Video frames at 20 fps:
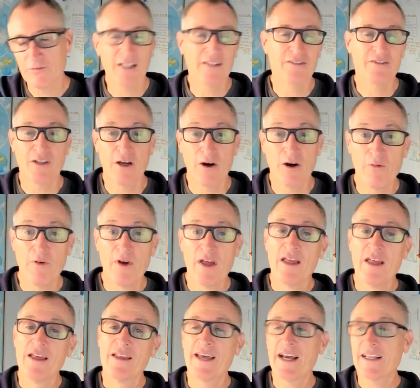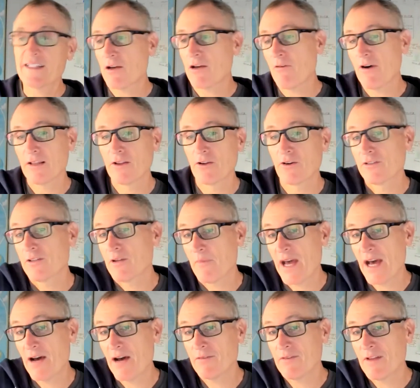And so that's how I learned
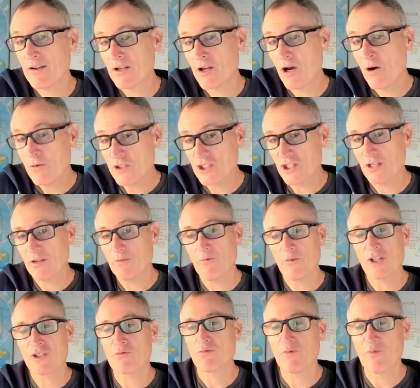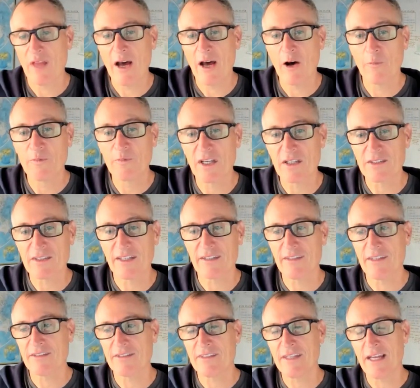about coaching, which helped us at
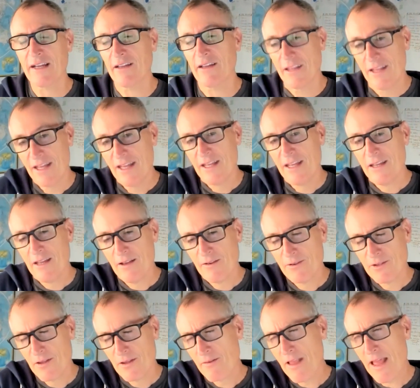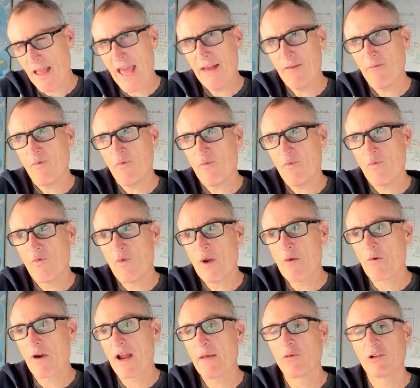the second. And we
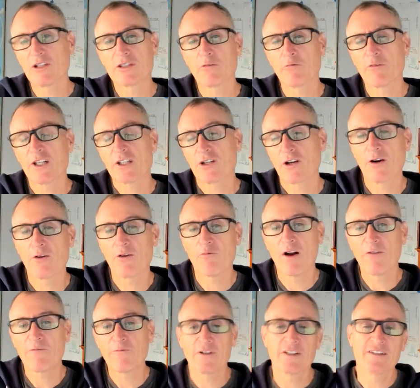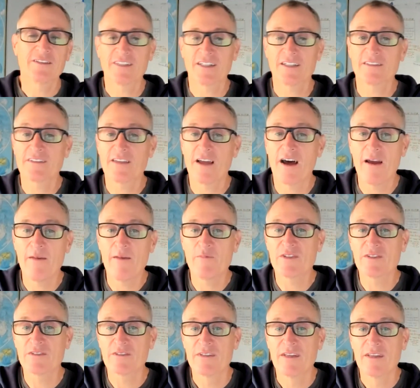were able to return roughly 6
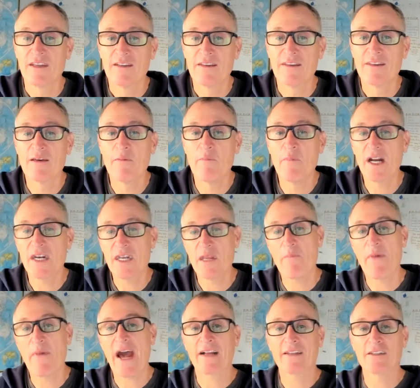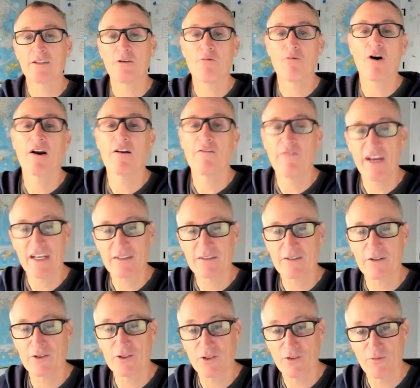times the money back to our
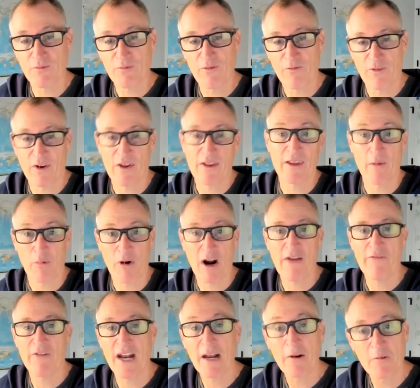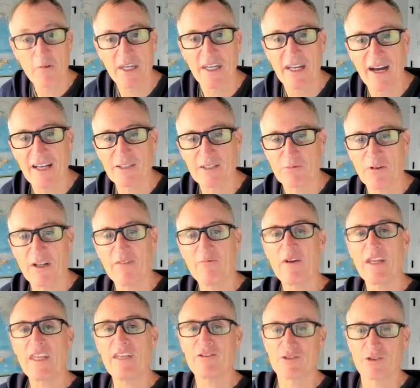investors, the private equity guys, when
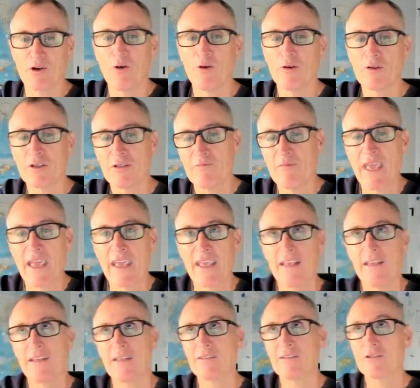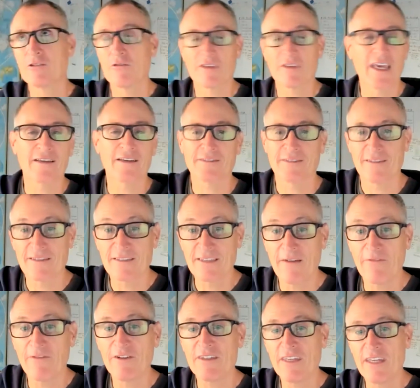we sold in
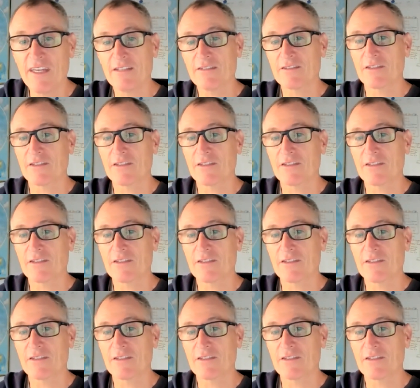2017.